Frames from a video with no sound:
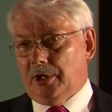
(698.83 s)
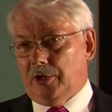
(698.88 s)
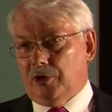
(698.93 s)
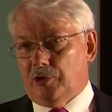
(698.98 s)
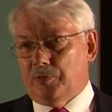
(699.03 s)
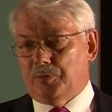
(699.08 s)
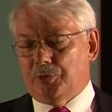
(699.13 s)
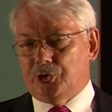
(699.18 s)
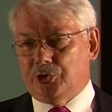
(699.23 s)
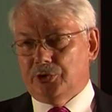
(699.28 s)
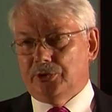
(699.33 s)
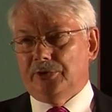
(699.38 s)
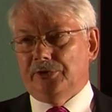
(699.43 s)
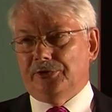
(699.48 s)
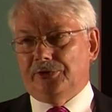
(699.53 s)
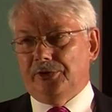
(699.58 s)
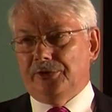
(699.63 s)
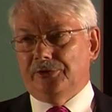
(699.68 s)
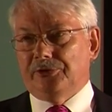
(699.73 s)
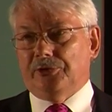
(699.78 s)

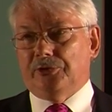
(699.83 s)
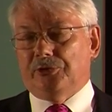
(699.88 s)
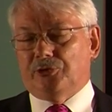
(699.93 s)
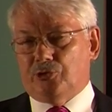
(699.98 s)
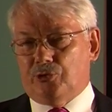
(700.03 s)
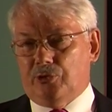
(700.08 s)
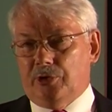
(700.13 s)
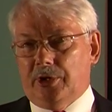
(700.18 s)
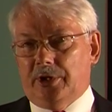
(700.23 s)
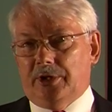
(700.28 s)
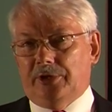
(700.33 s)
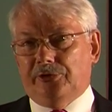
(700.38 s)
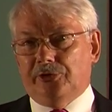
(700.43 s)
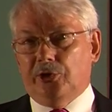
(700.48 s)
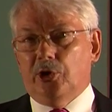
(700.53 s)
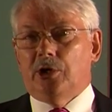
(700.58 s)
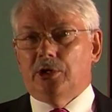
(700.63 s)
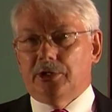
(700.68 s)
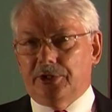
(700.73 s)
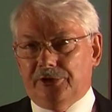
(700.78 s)
opportunity to try and
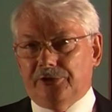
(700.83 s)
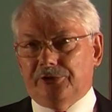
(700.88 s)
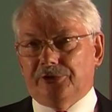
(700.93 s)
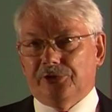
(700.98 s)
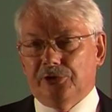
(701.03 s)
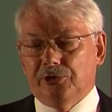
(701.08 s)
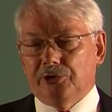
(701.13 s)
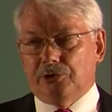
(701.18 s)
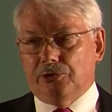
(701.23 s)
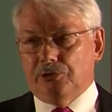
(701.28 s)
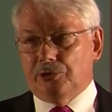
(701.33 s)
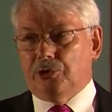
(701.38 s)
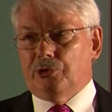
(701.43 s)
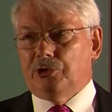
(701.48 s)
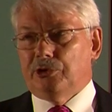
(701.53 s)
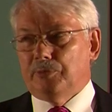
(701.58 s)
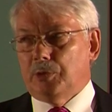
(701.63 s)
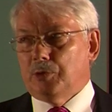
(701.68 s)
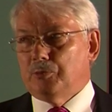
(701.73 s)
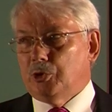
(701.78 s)
target a circular
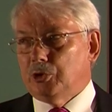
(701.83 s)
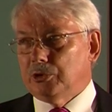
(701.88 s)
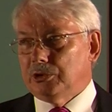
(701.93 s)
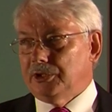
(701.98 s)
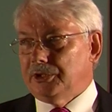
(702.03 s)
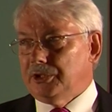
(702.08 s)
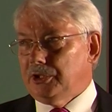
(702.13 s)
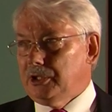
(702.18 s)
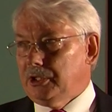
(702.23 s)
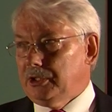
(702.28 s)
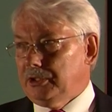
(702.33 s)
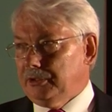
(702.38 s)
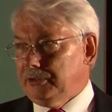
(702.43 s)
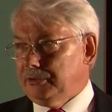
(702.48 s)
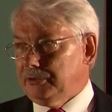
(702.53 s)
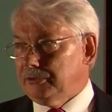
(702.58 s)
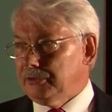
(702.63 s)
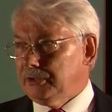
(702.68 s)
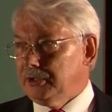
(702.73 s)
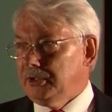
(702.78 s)
economy model in
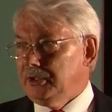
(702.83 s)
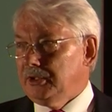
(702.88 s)
Ireland,